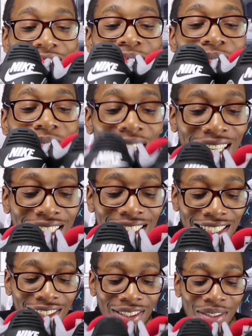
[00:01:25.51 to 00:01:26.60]

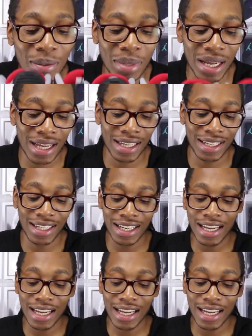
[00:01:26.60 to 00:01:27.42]
crazy on the back.